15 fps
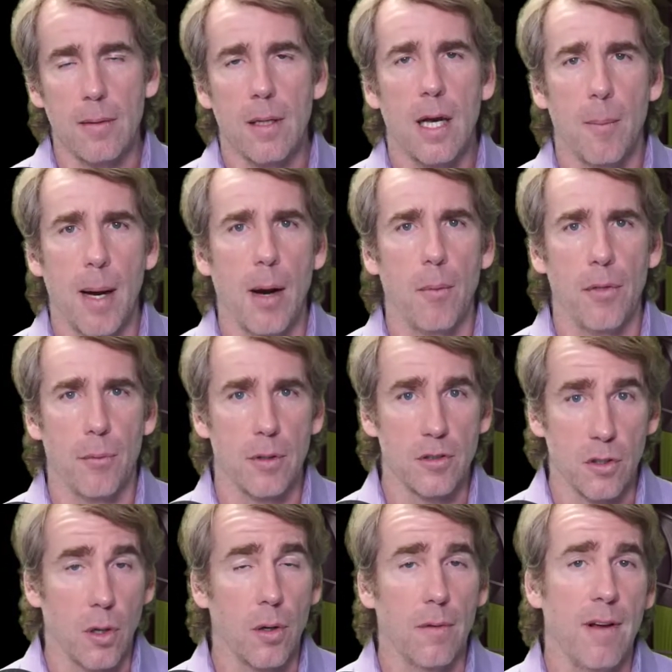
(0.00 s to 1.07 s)
come out with the
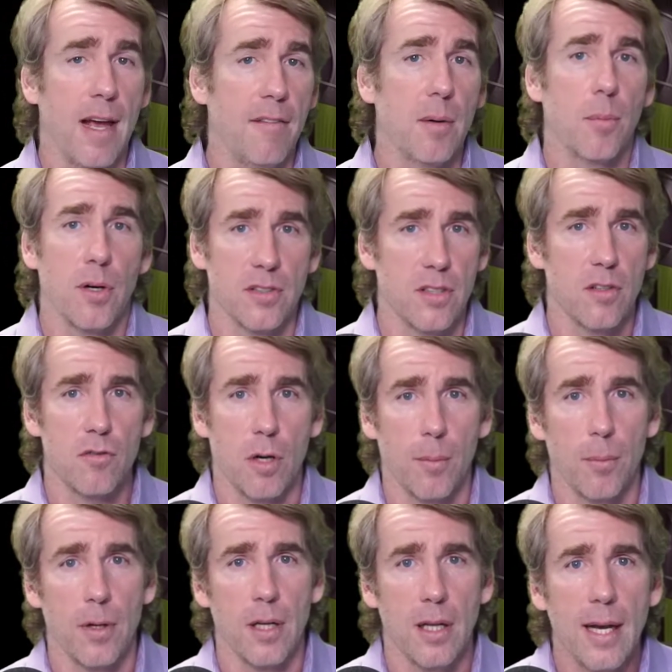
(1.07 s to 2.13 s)
result of having President Trump
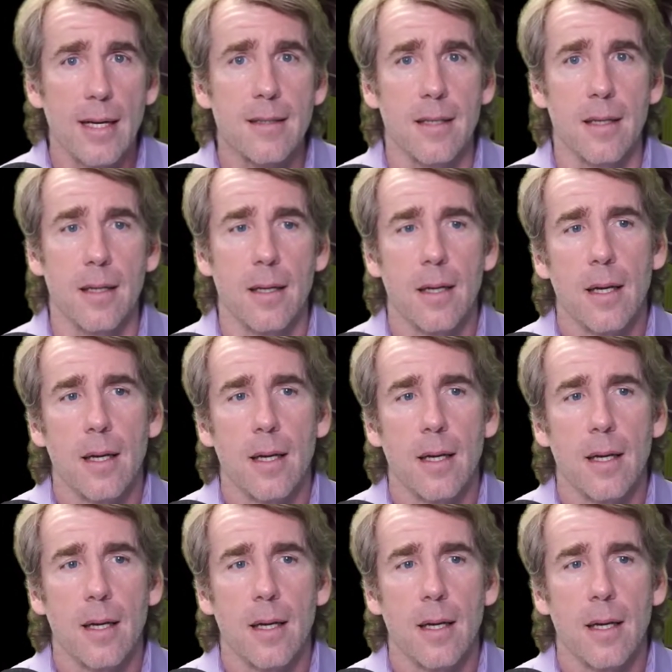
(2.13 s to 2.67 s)
reelected.